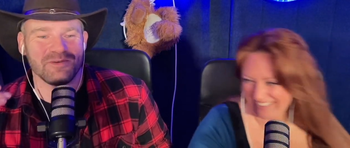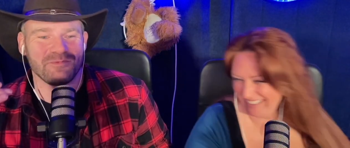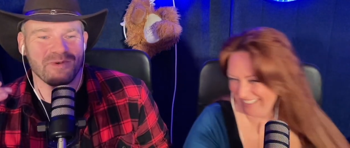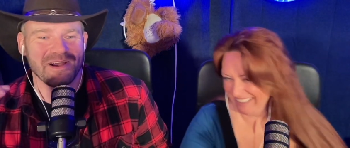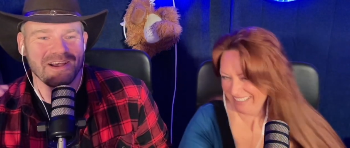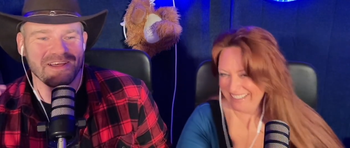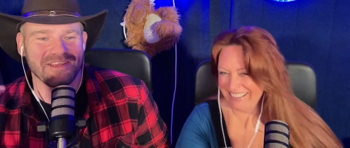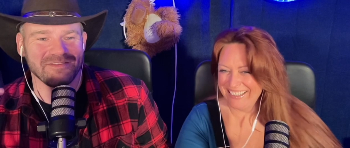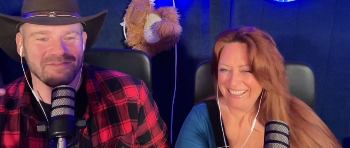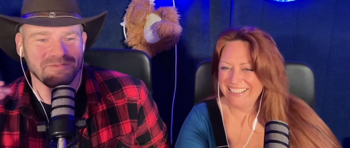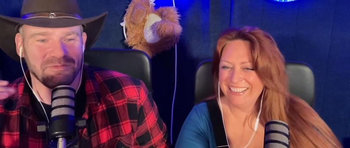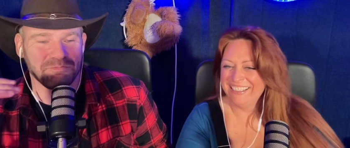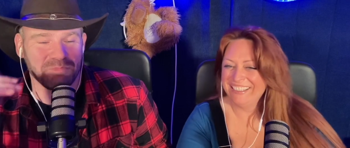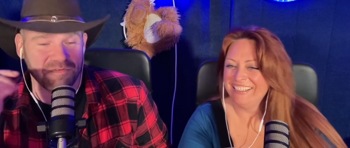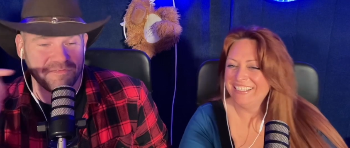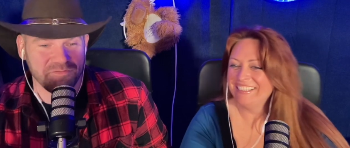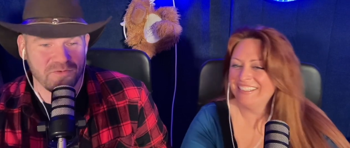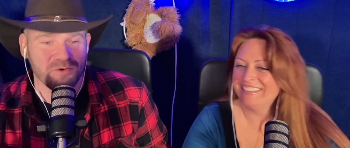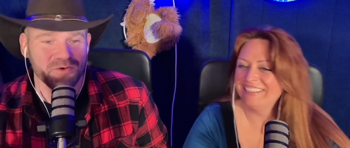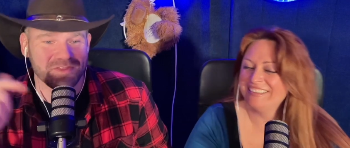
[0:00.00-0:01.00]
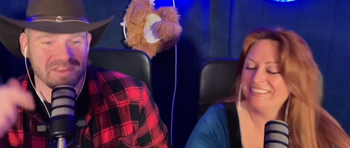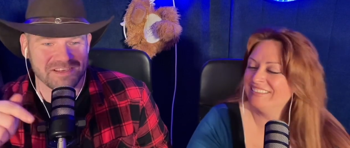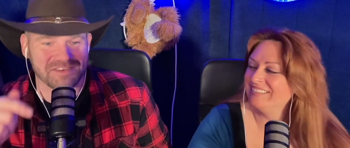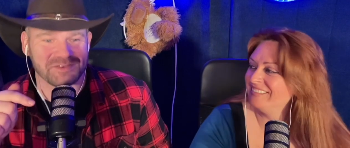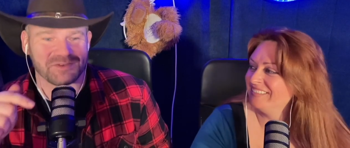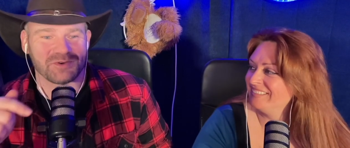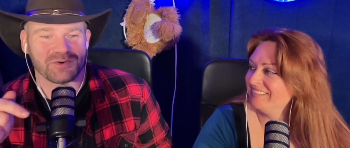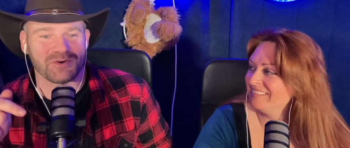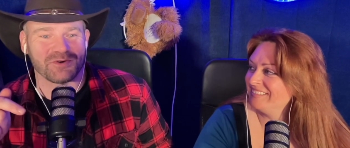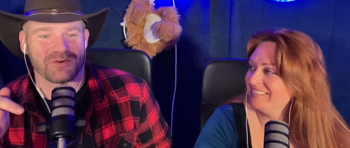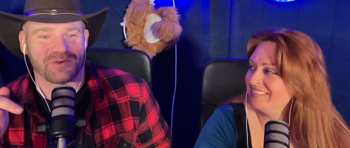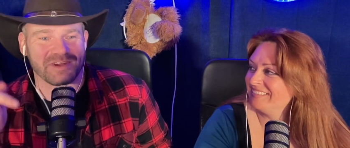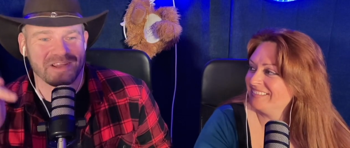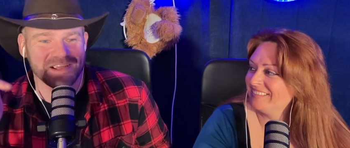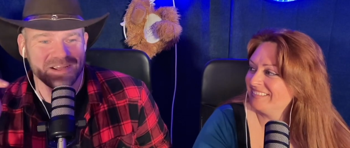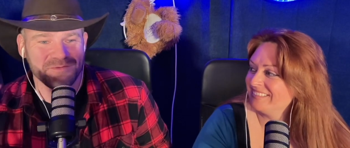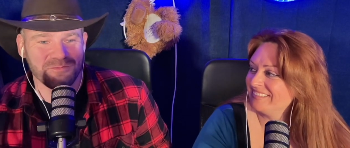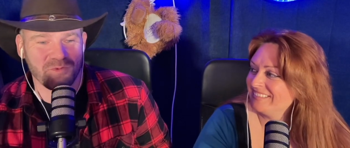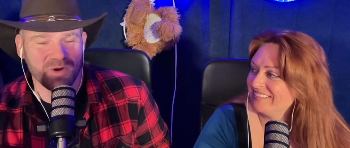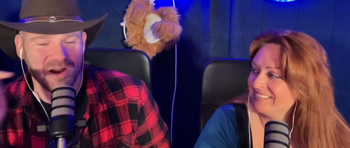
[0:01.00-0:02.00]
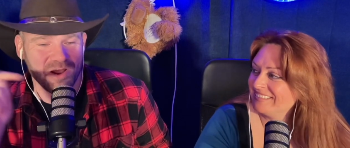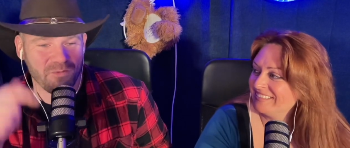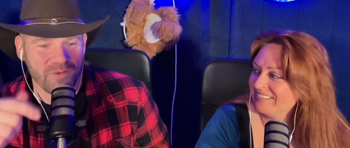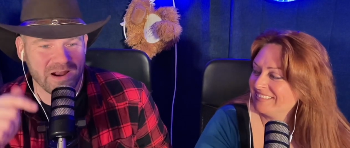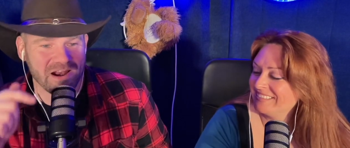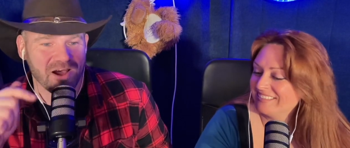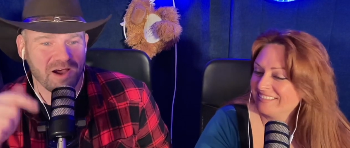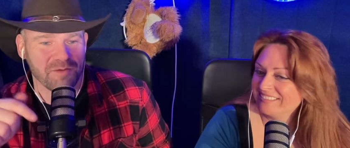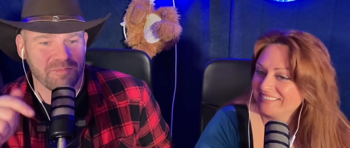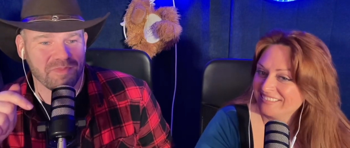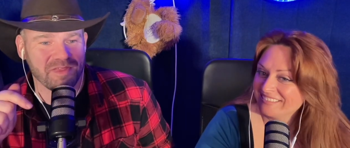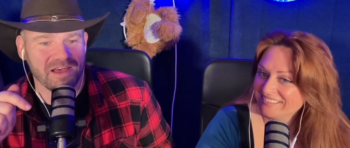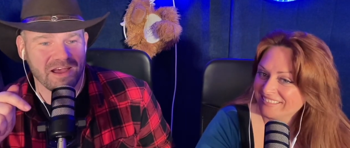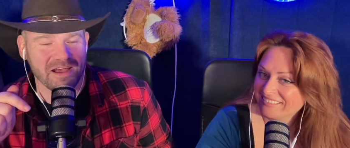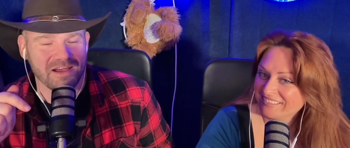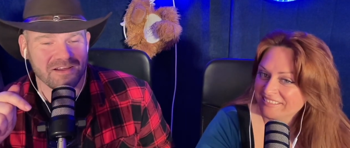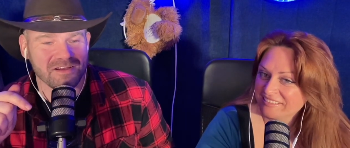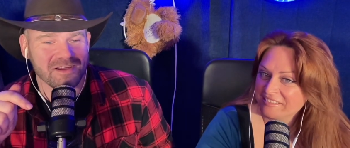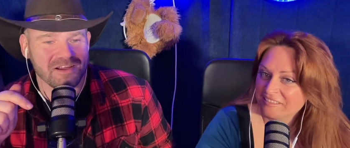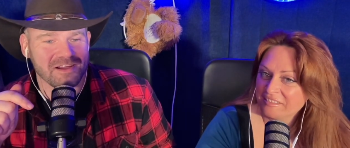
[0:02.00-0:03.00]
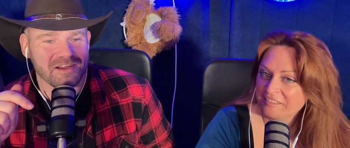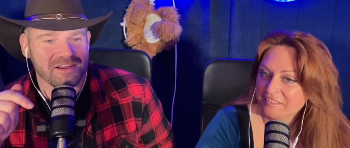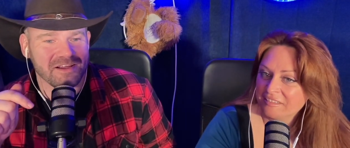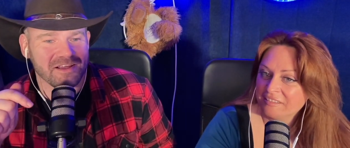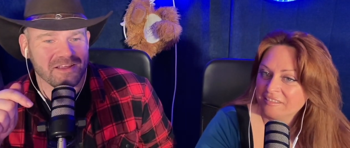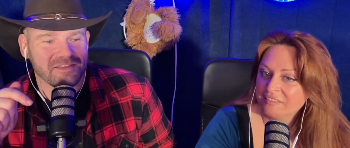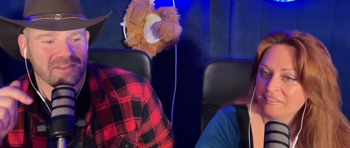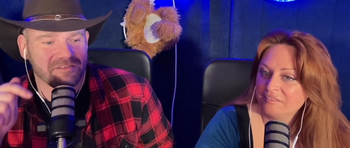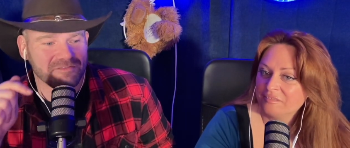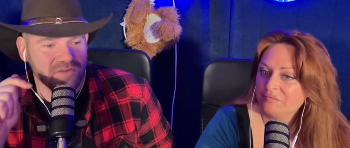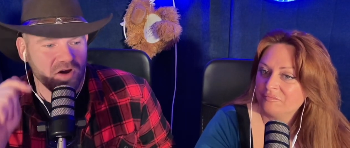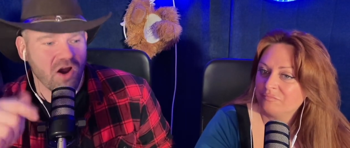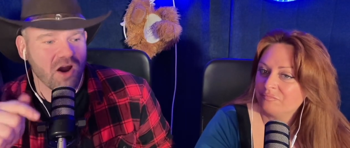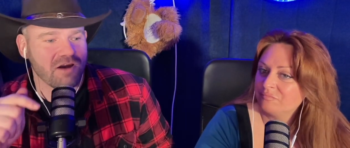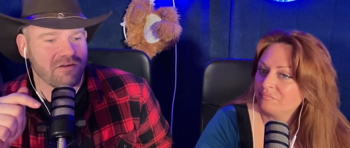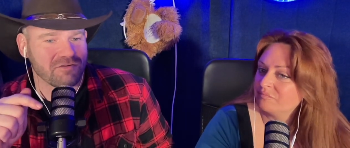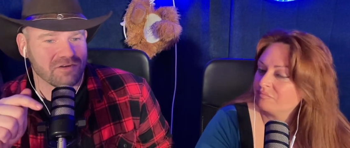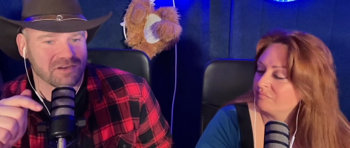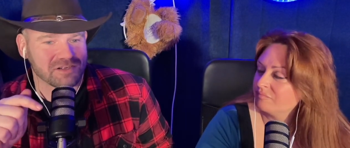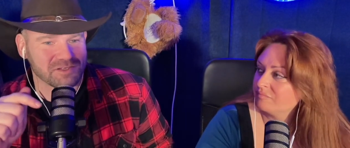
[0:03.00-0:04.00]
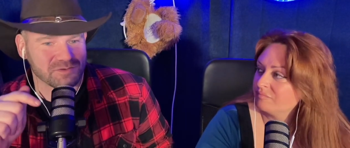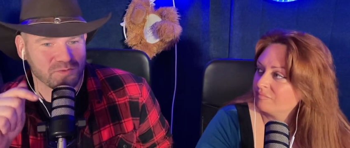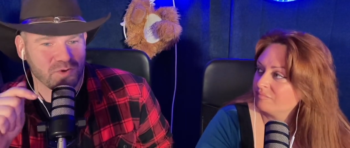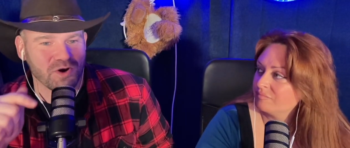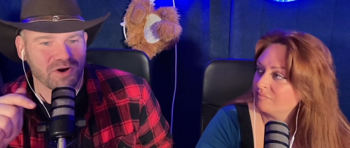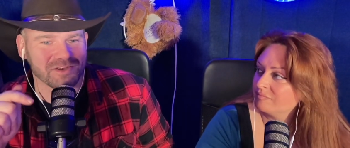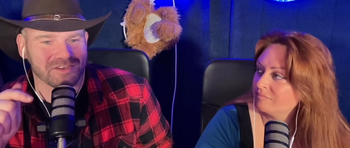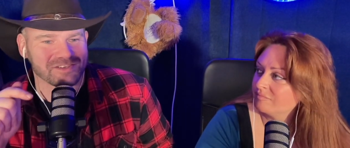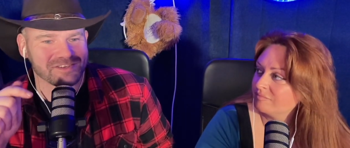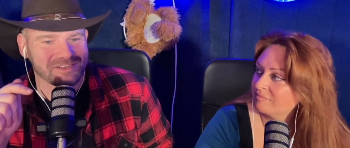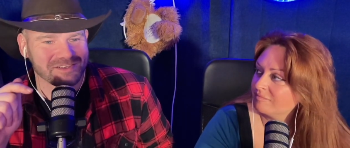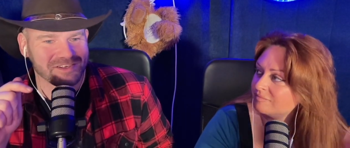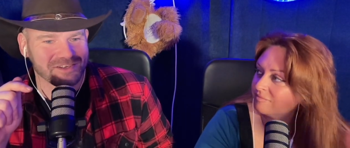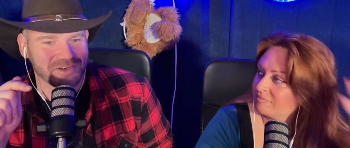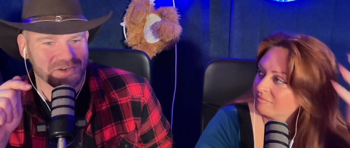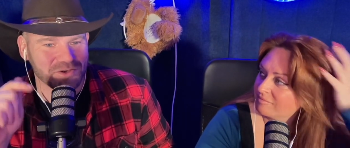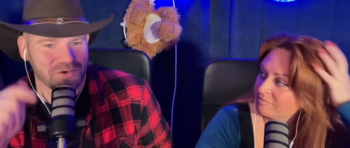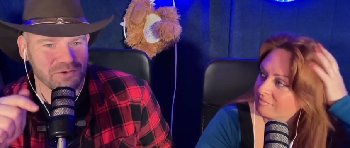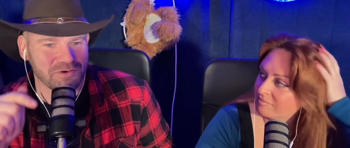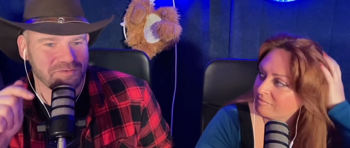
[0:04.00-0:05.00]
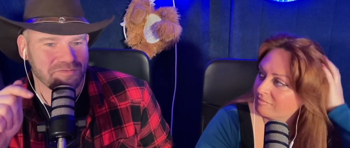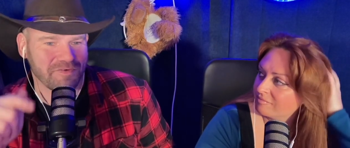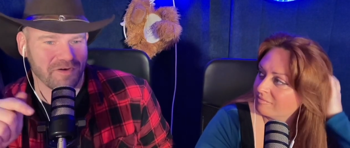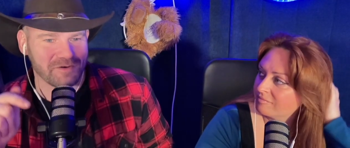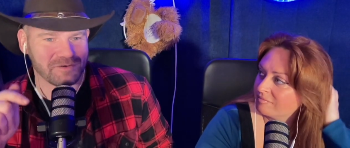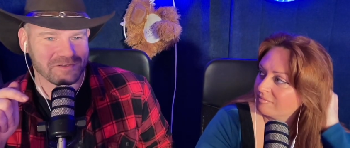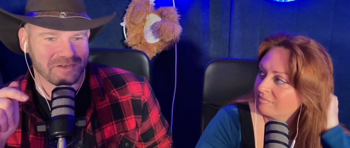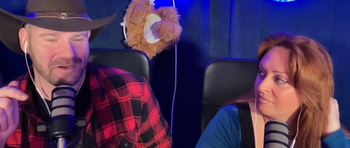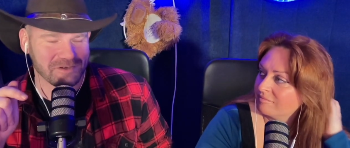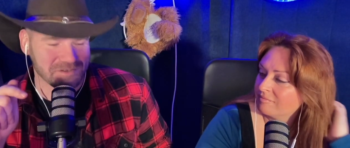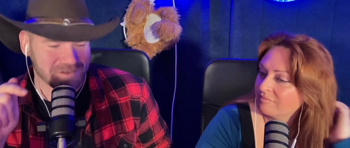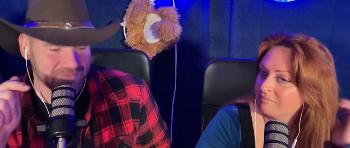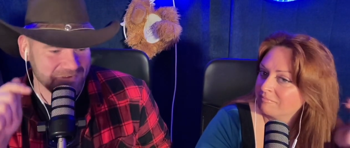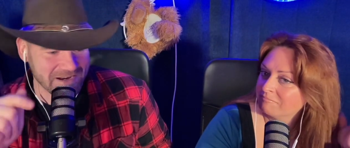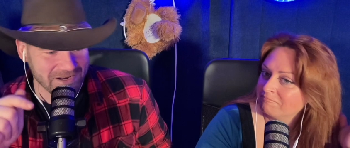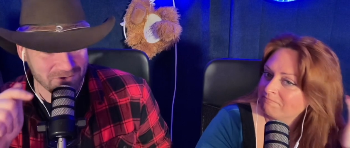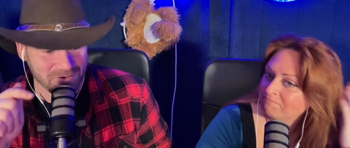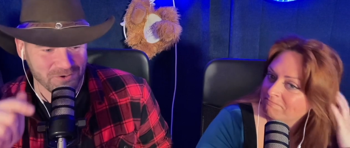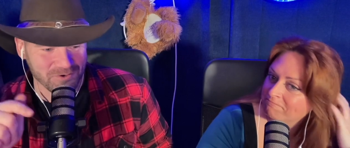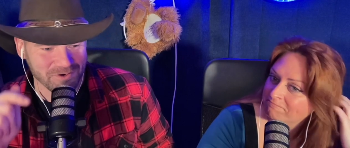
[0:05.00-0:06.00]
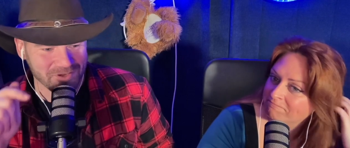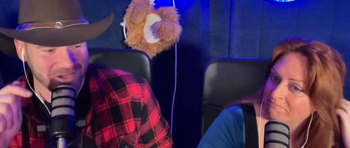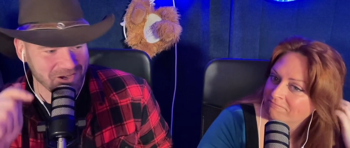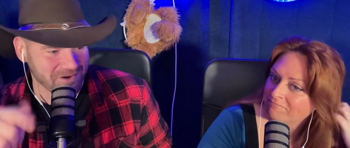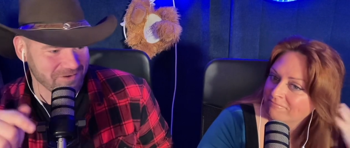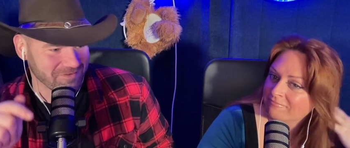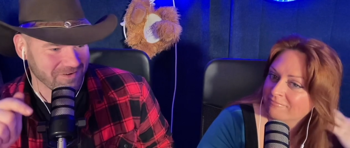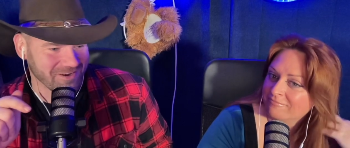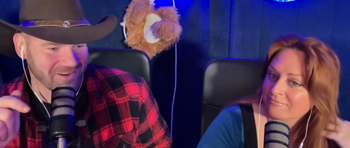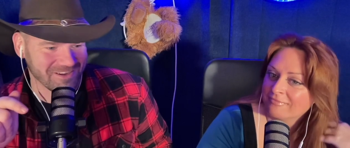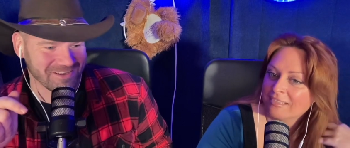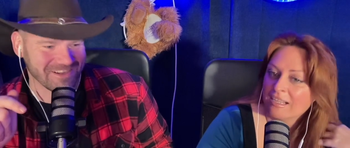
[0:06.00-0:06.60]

Speaker 1: where before this story, when I went up there, the virus was nude photos of Anna Kournikova.